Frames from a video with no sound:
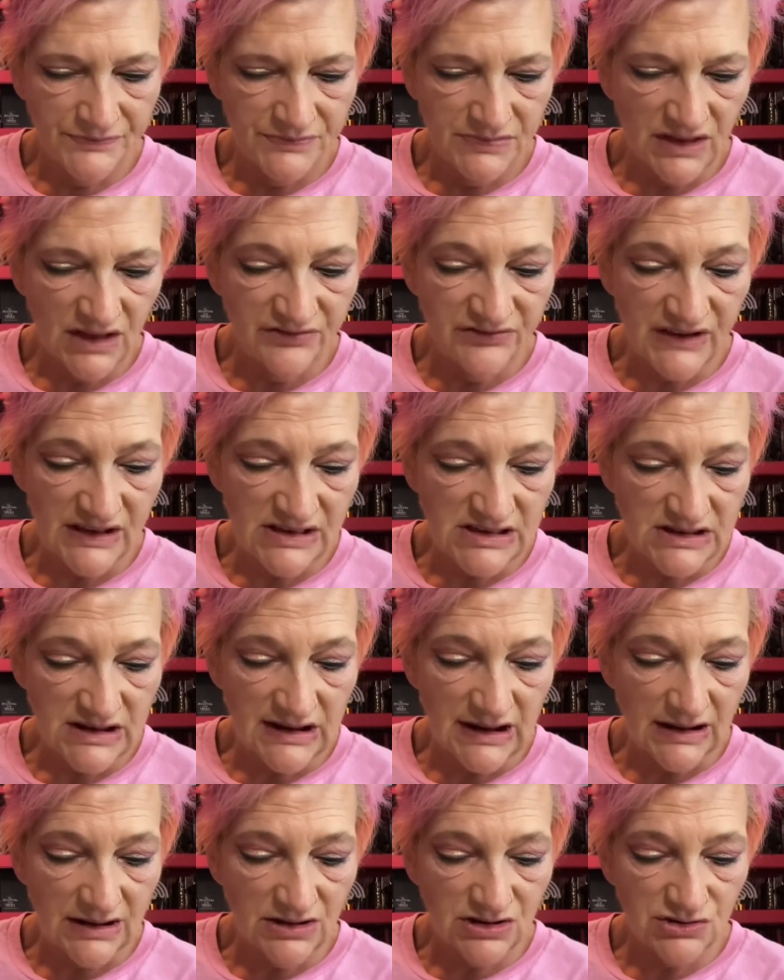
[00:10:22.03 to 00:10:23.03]

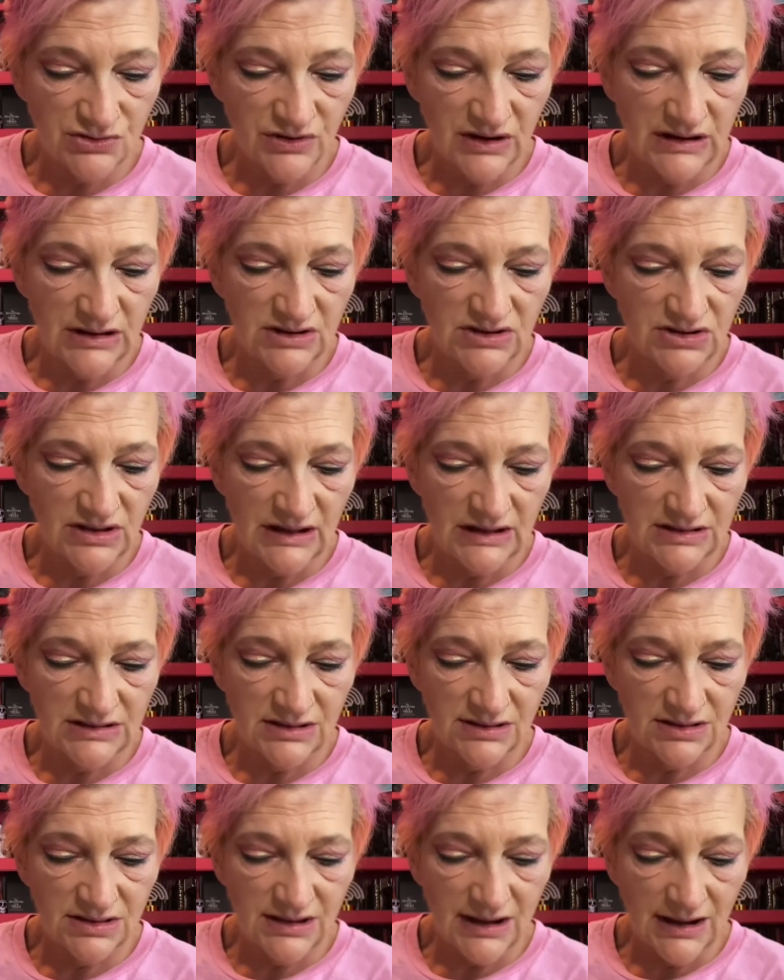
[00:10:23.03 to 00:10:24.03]
investigate strange sights
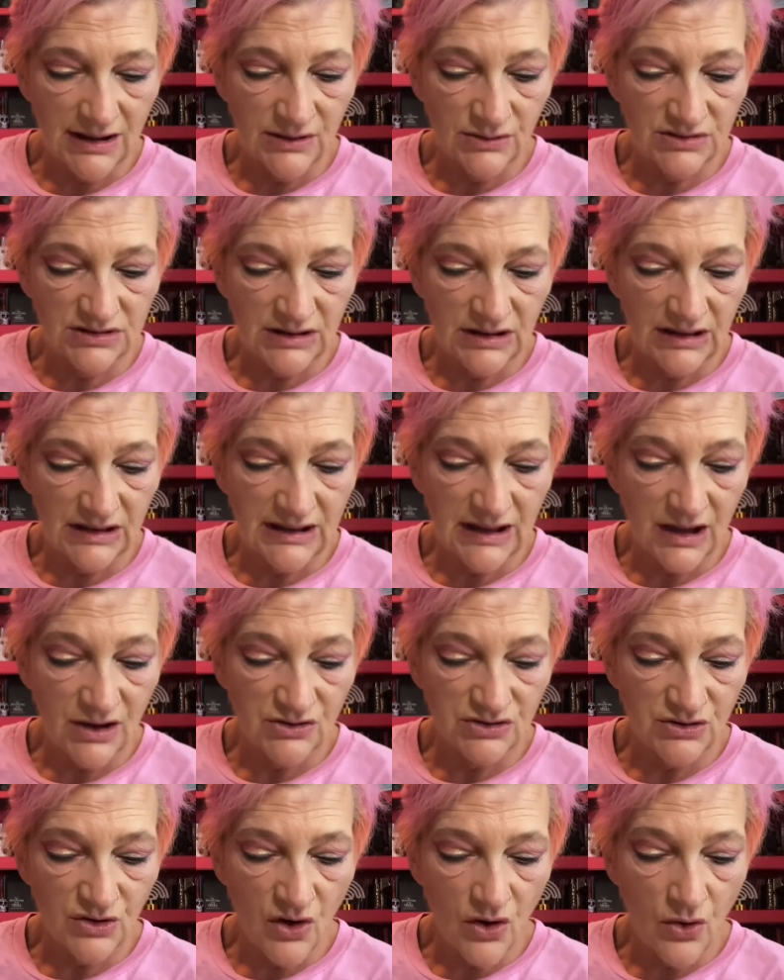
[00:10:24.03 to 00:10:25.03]
and sounds, and
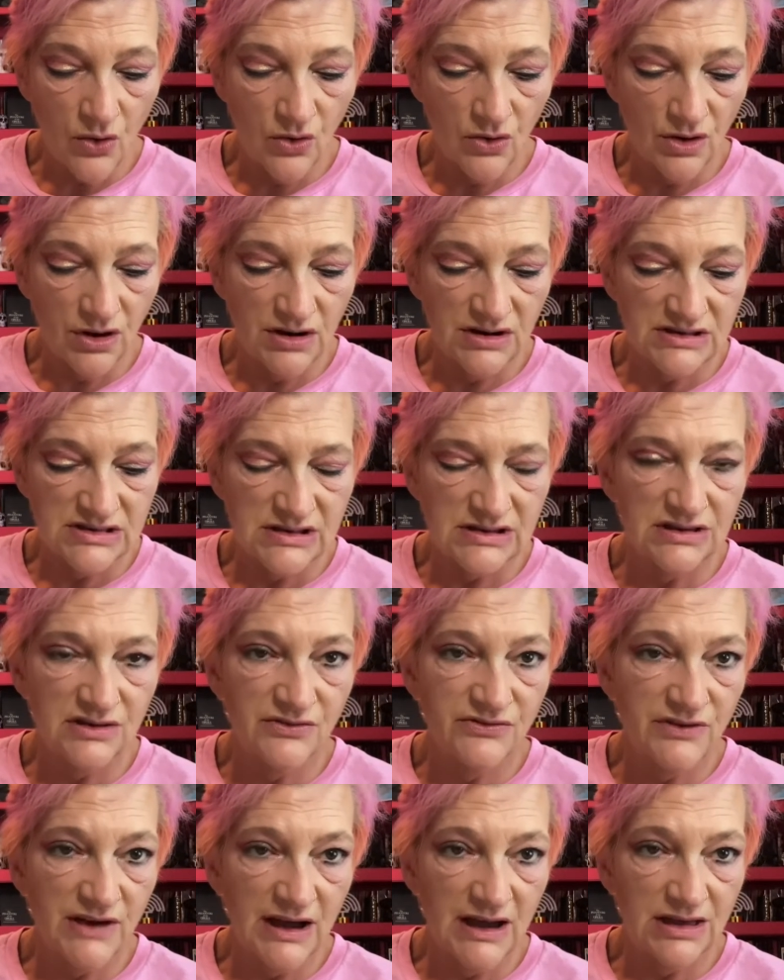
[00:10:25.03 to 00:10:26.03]
encounter horrors that
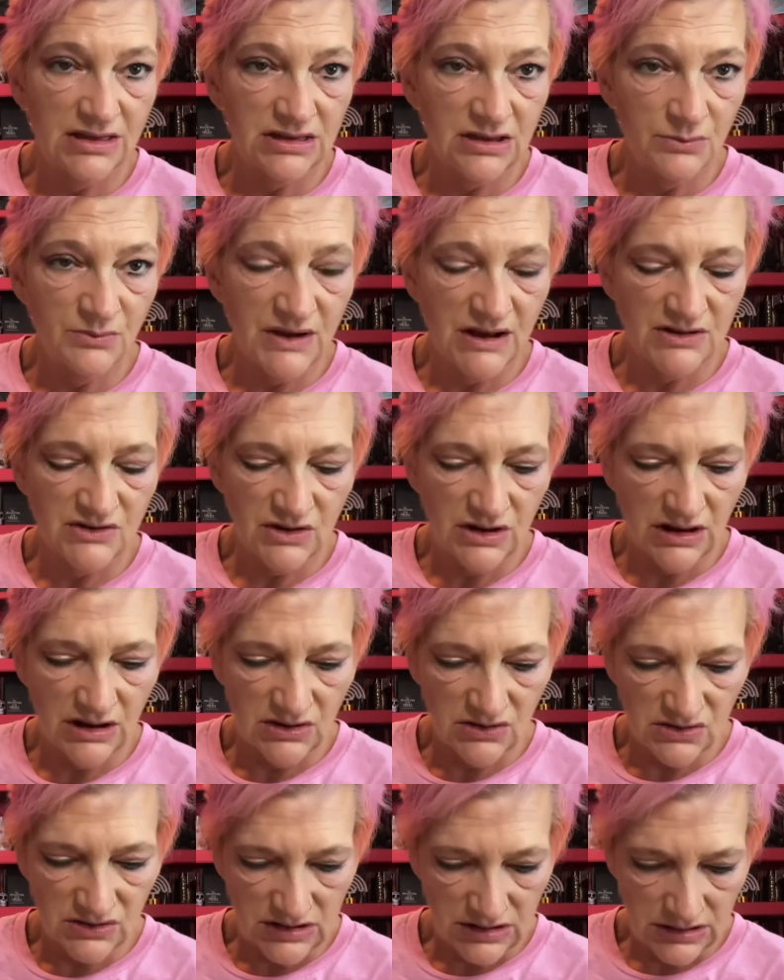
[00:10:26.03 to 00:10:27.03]
defy the
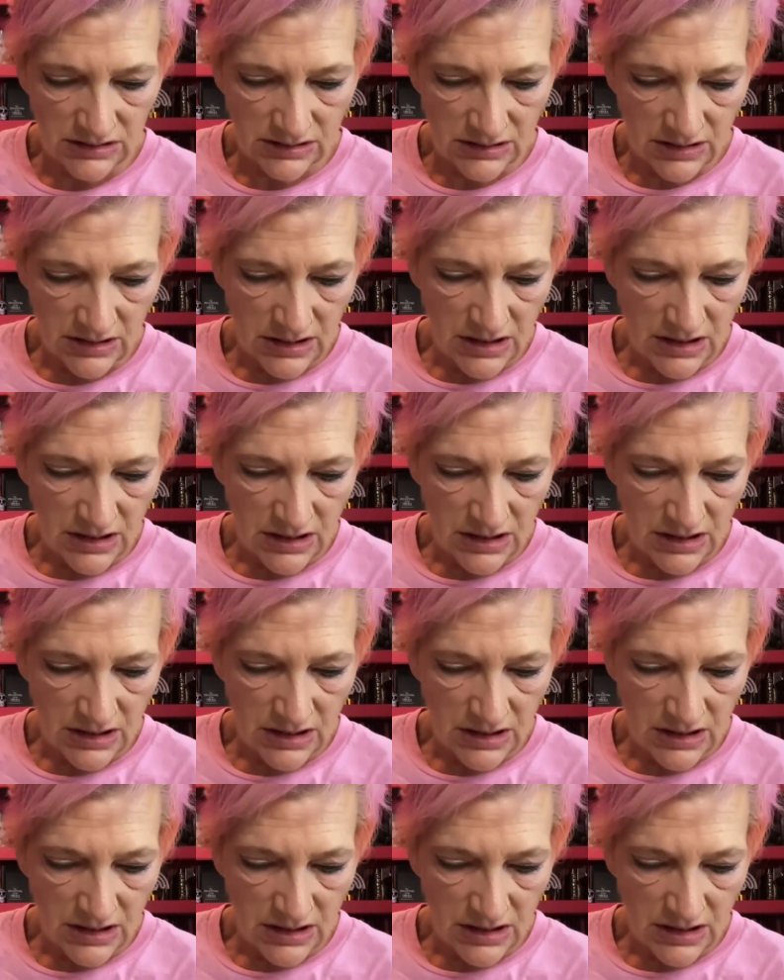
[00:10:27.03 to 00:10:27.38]
imagination.